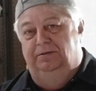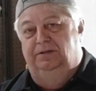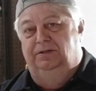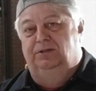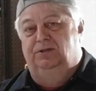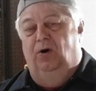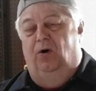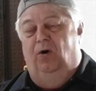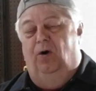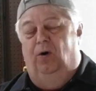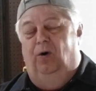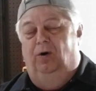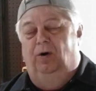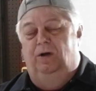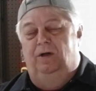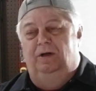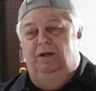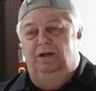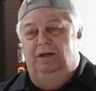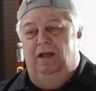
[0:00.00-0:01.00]
So
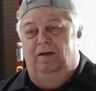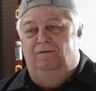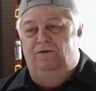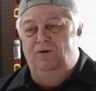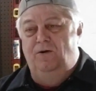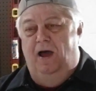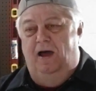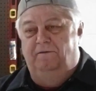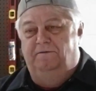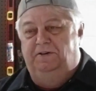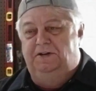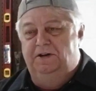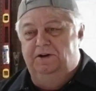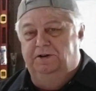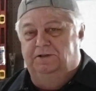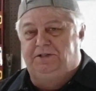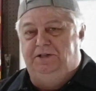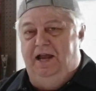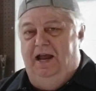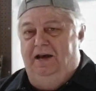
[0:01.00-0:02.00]
if you have
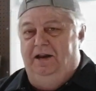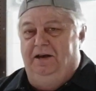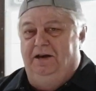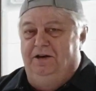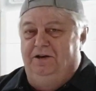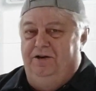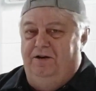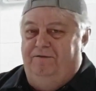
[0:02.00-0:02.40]
deer standing in